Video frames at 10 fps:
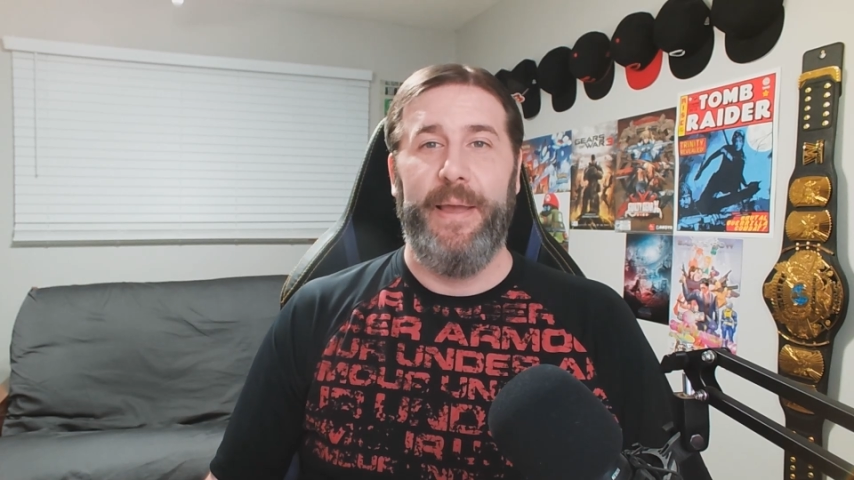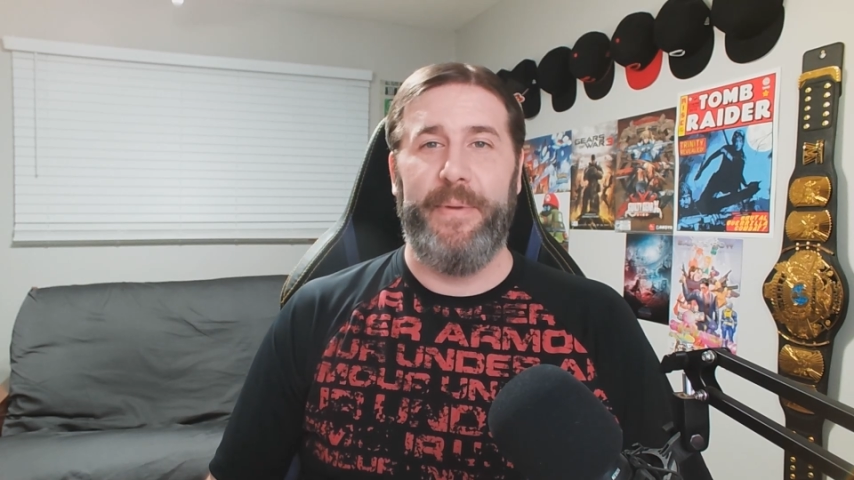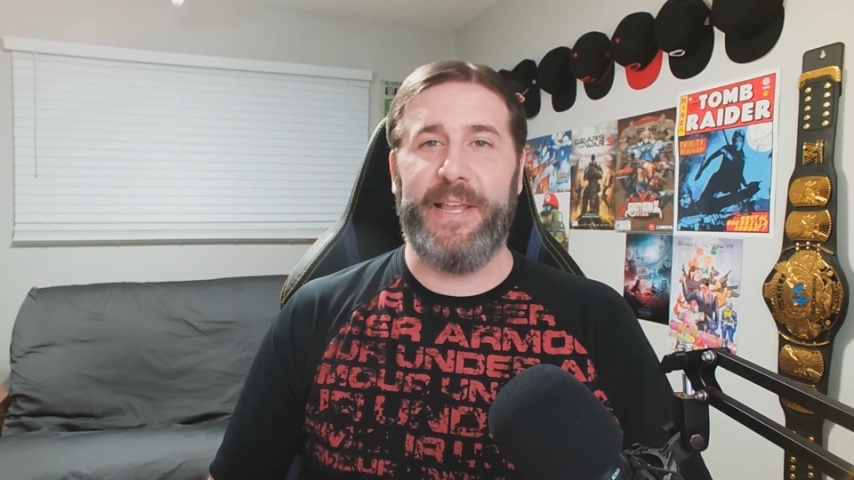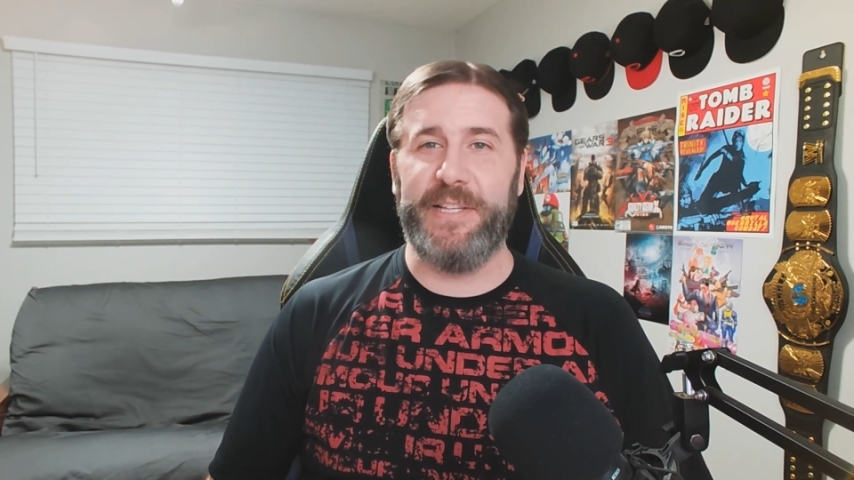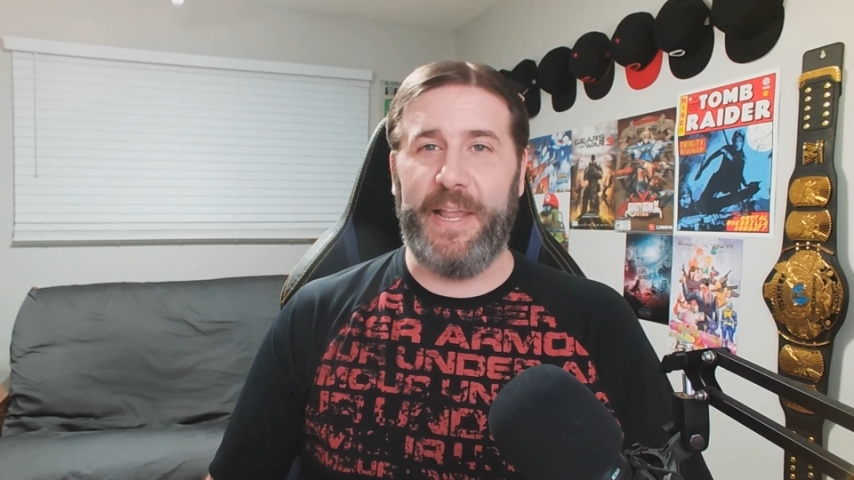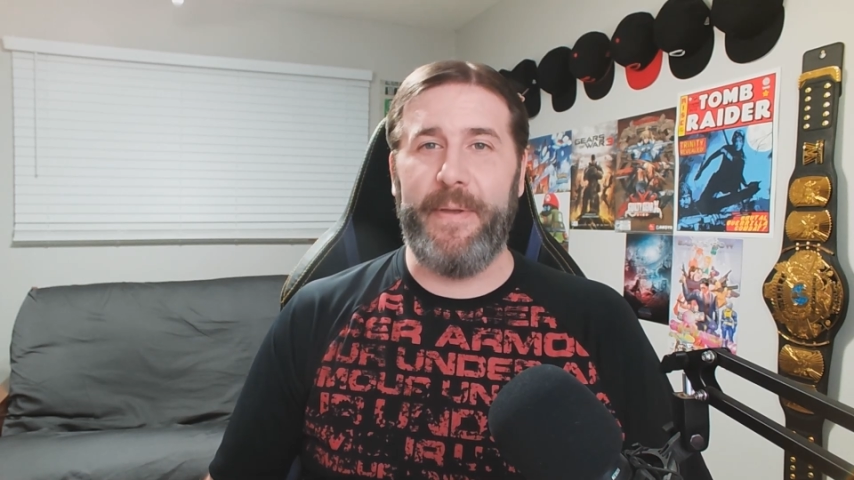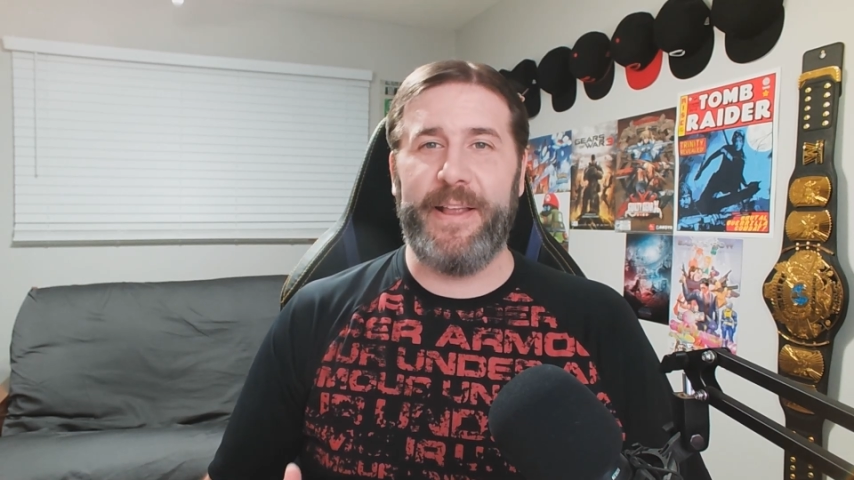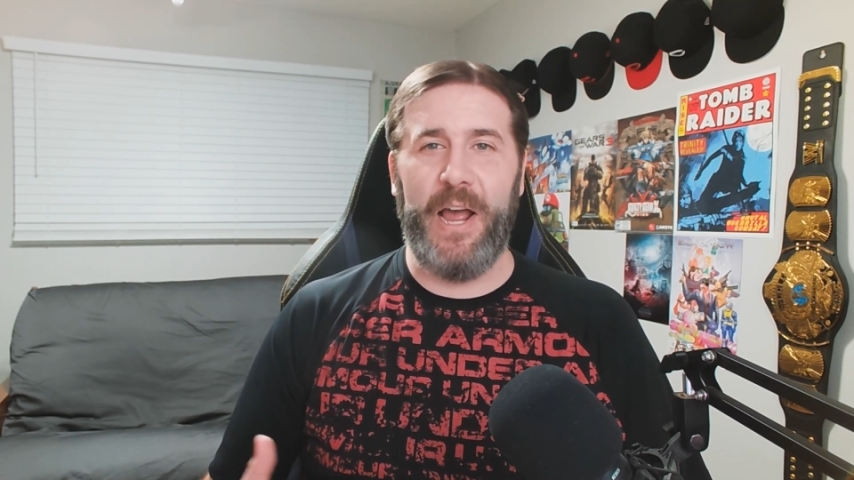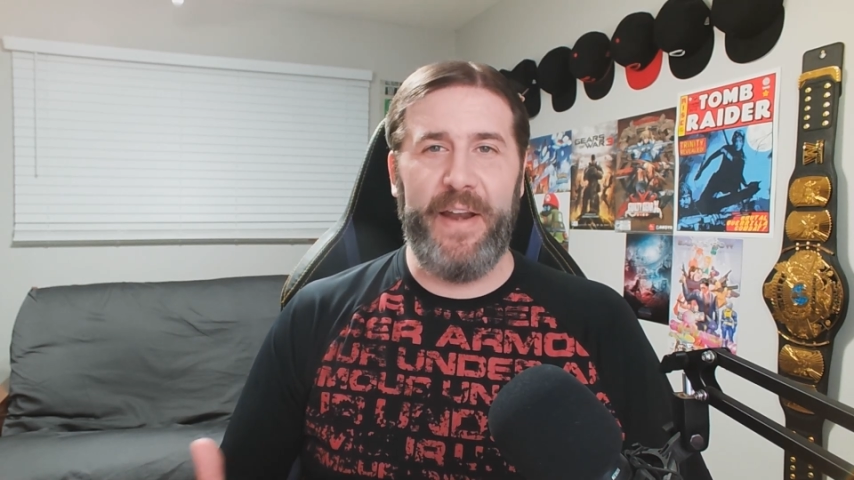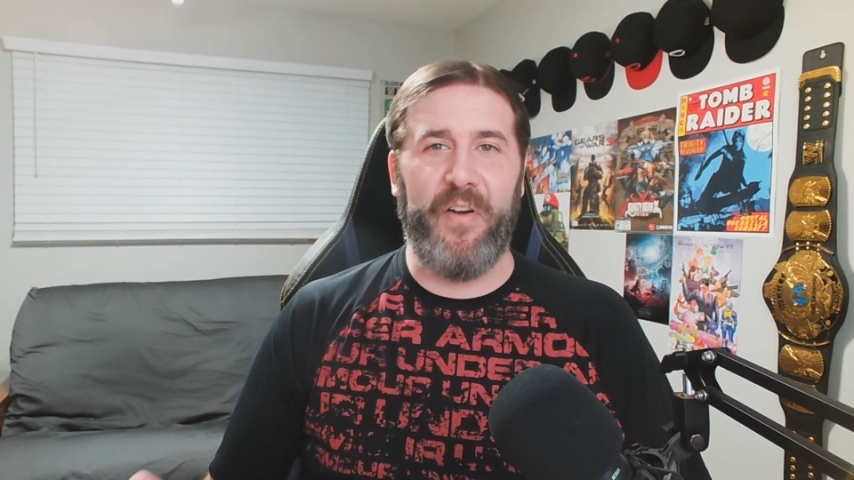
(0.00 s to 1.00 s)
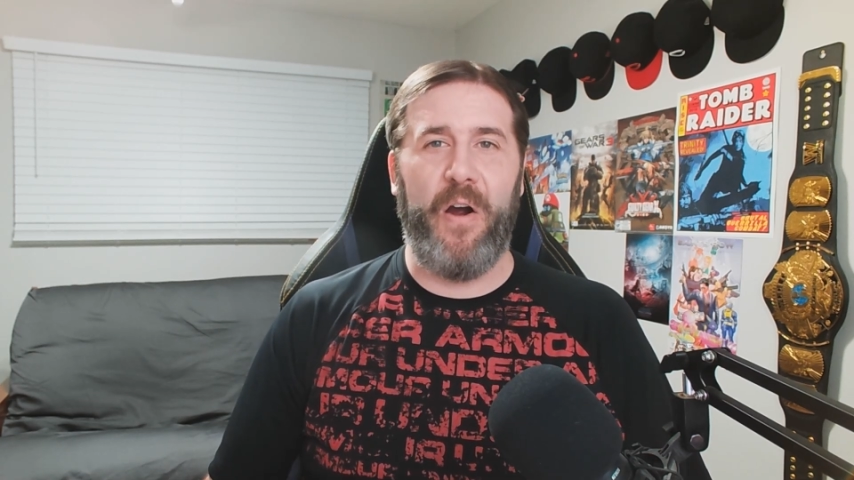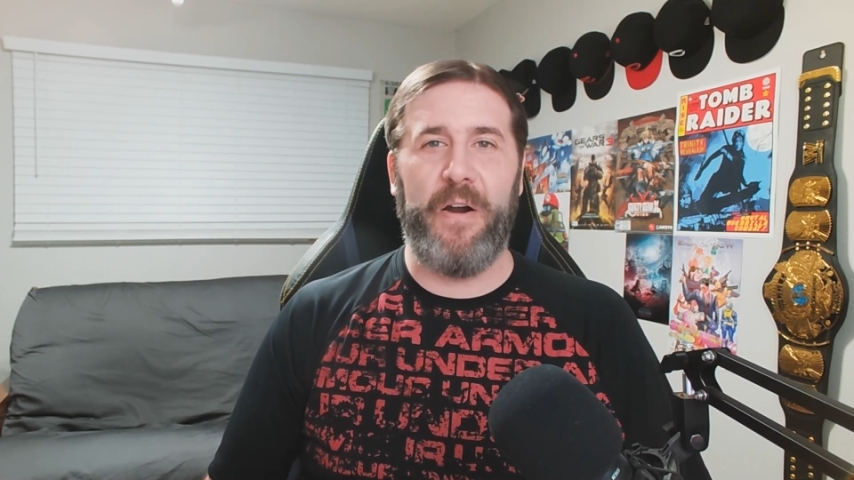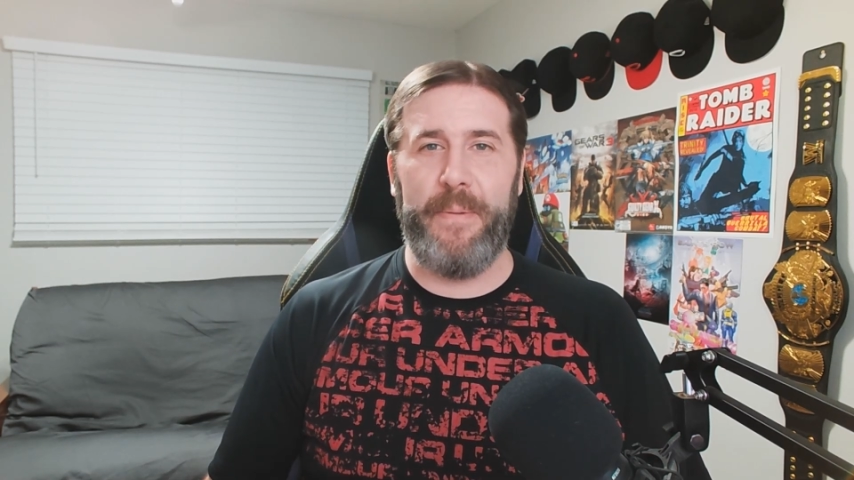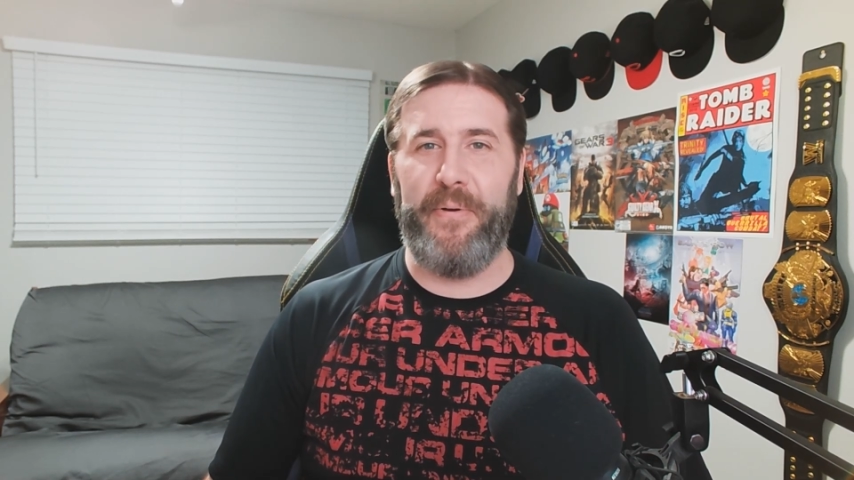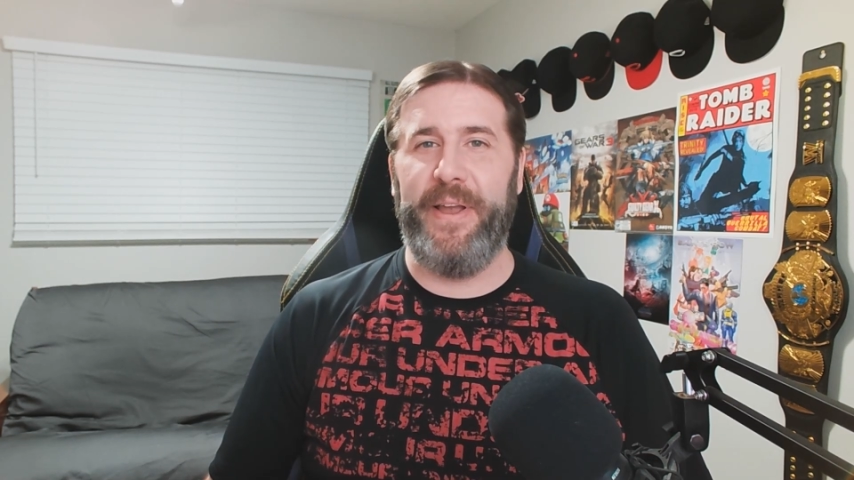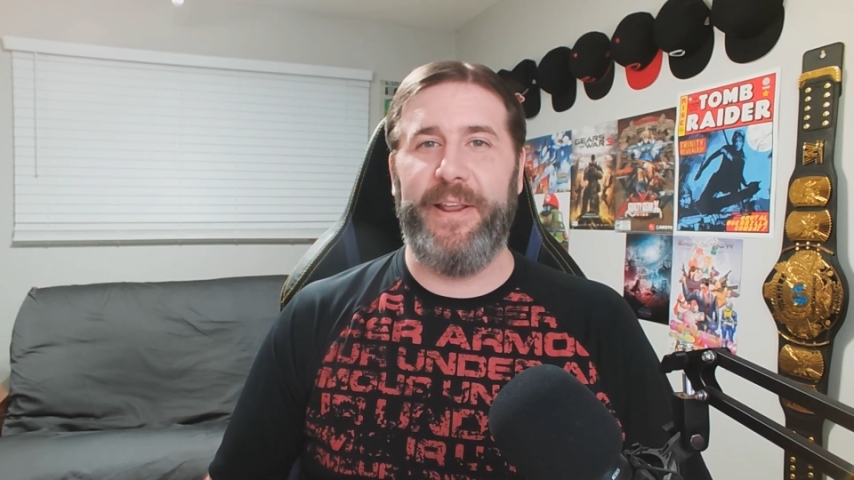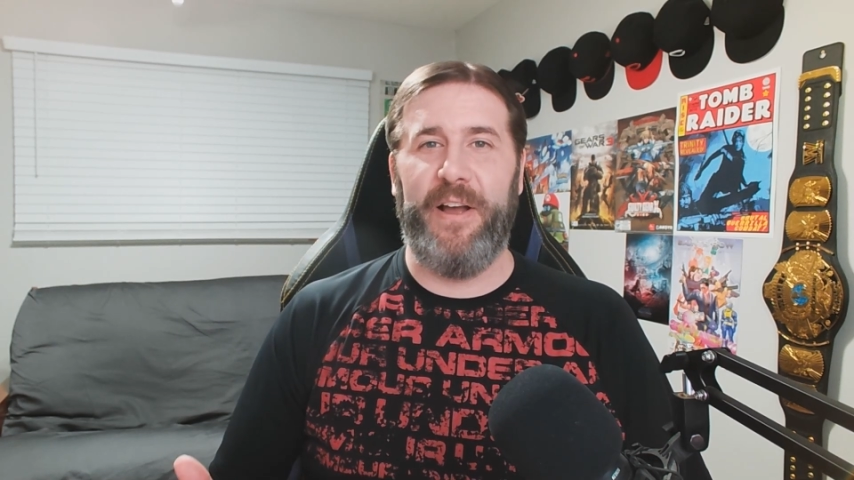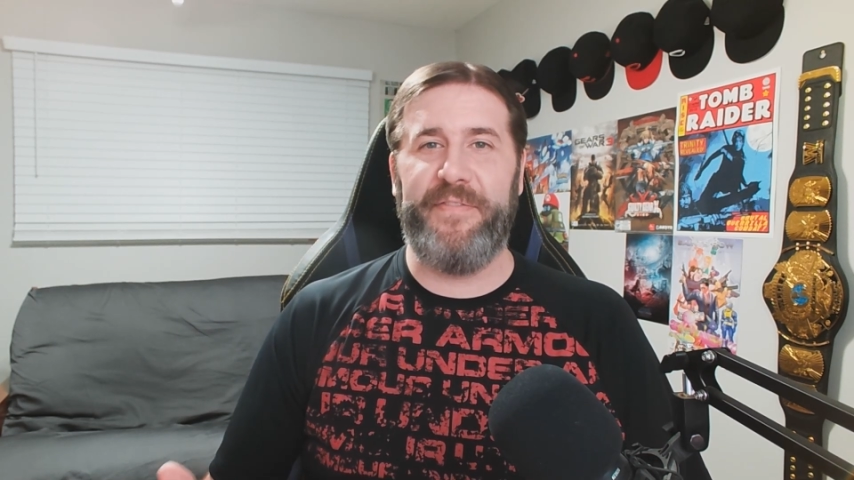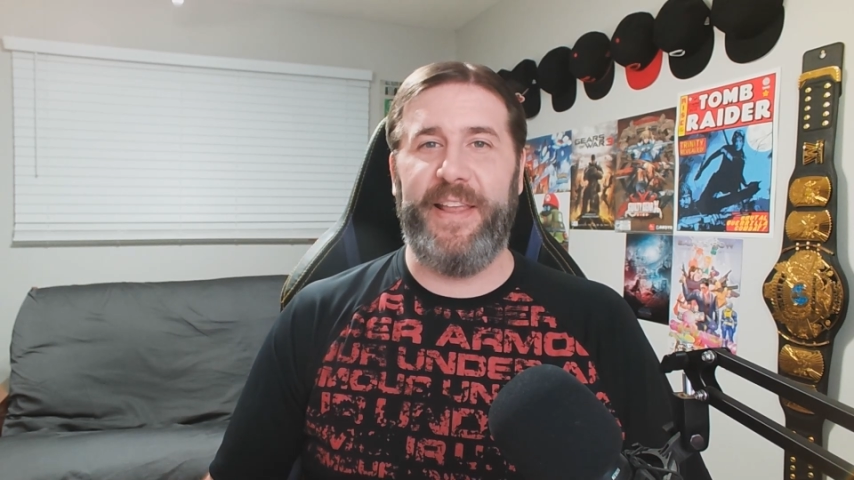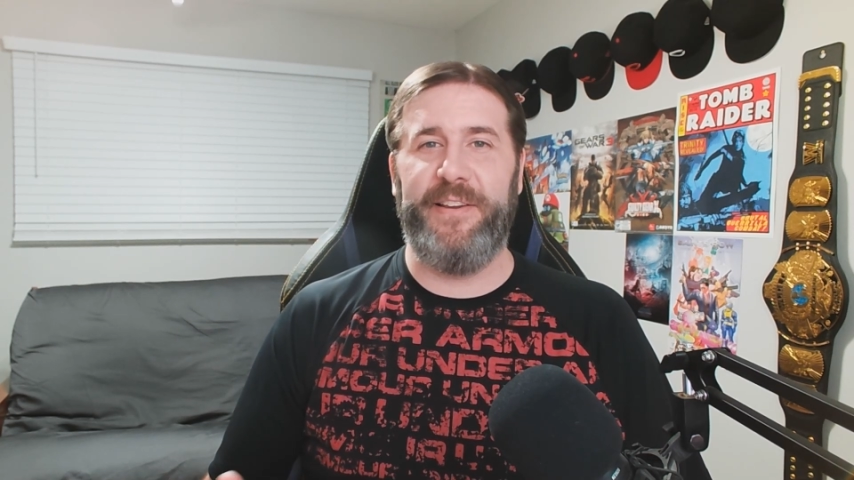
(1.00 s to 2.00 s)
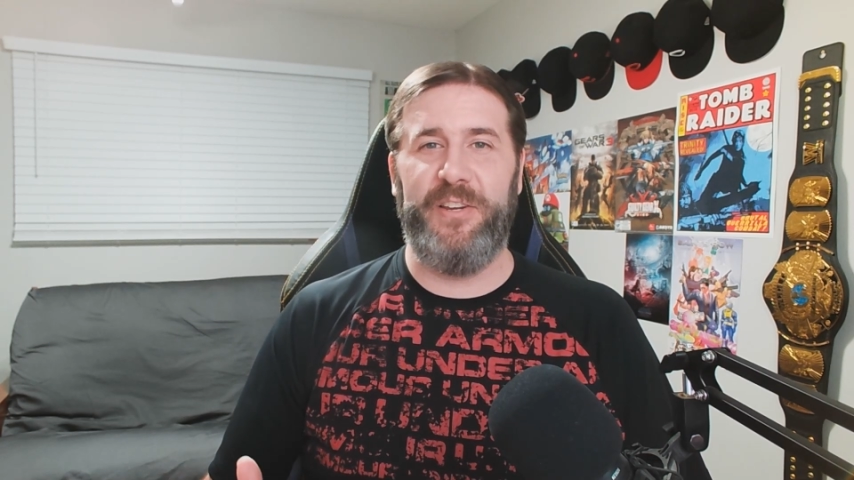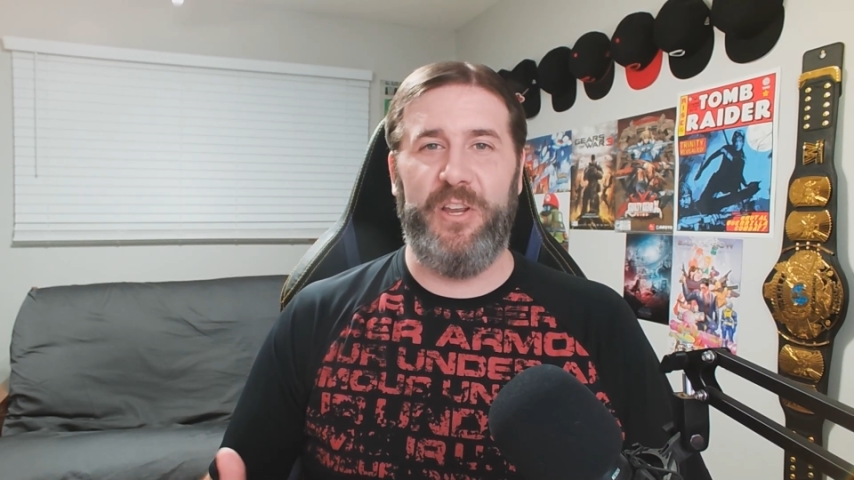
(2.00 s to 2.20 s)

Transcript: because they've been kind of already playing off that,